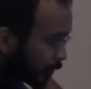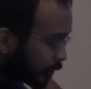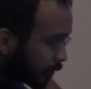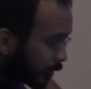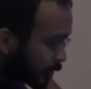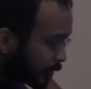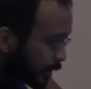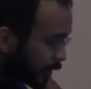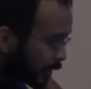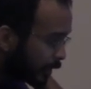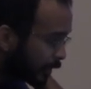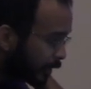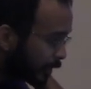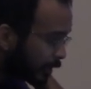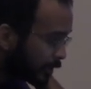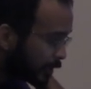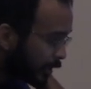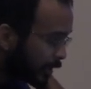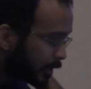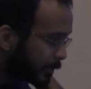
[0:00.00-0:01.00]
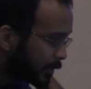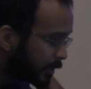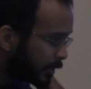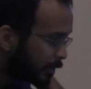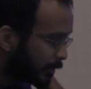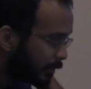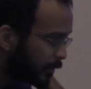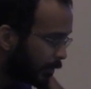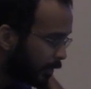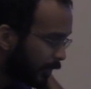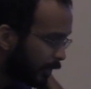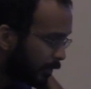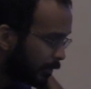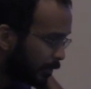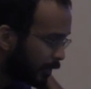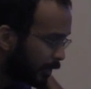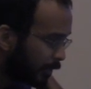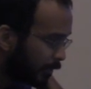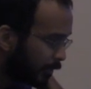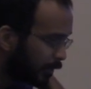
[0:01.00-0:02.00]
those are clear adjustments, so if we want to get
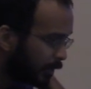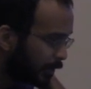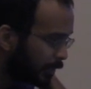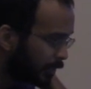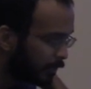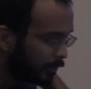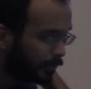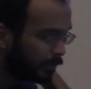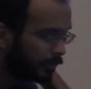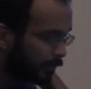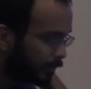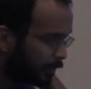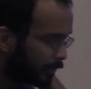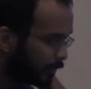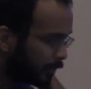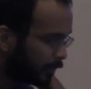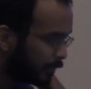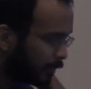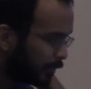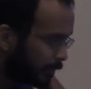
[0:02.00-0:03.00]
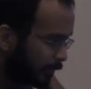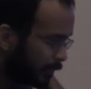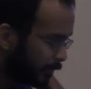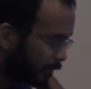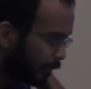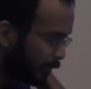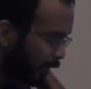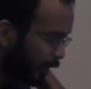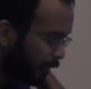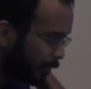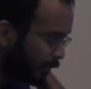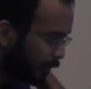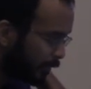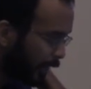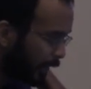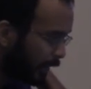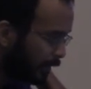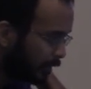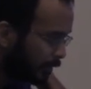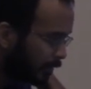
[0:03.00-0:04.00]
rid of the whatever we're
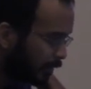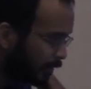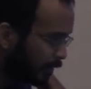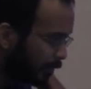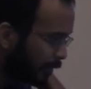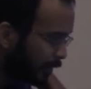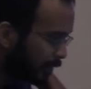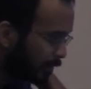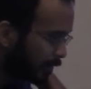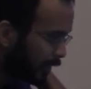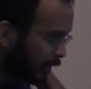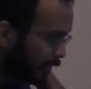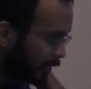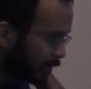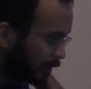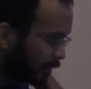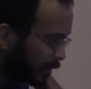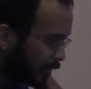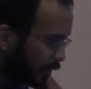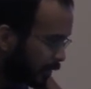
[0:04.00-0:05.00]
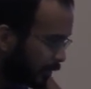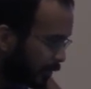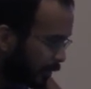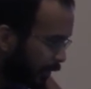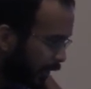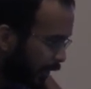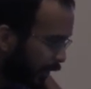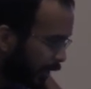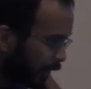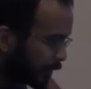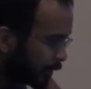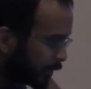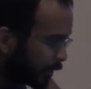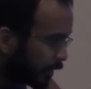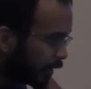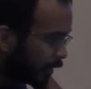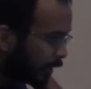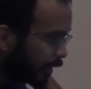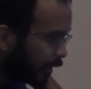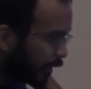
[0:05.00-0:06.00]
adding to it, we can set it to zero quickly.
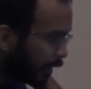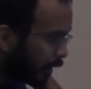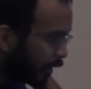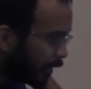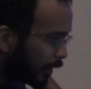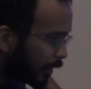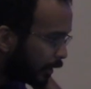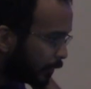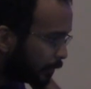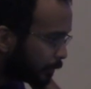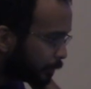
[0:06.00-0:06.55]
Um,